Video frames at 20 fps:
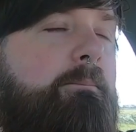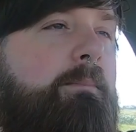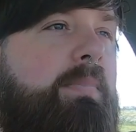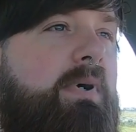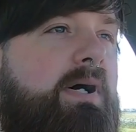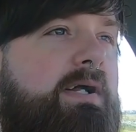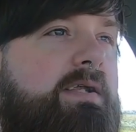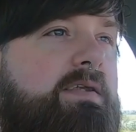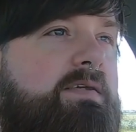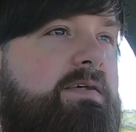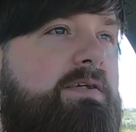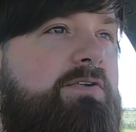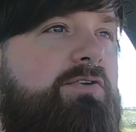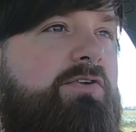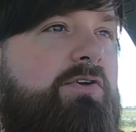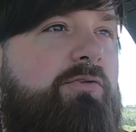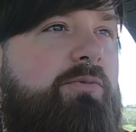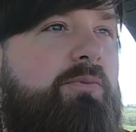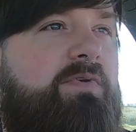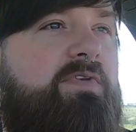But
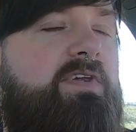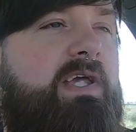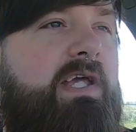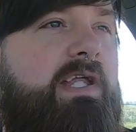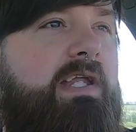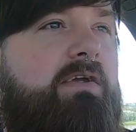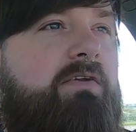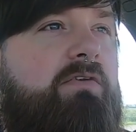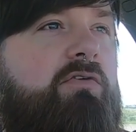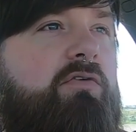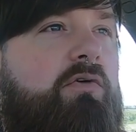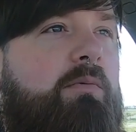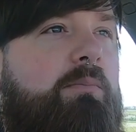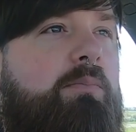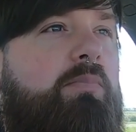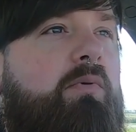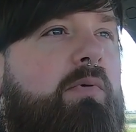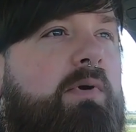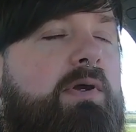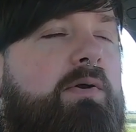just was getting to a
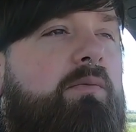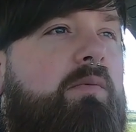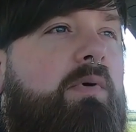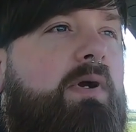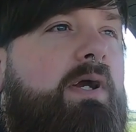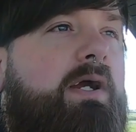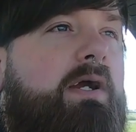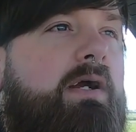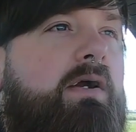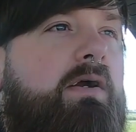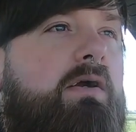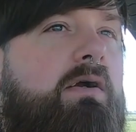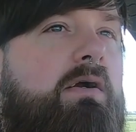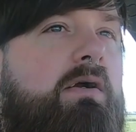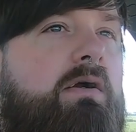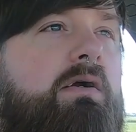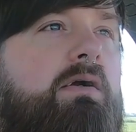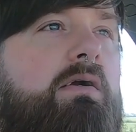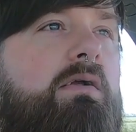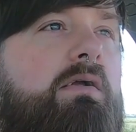point where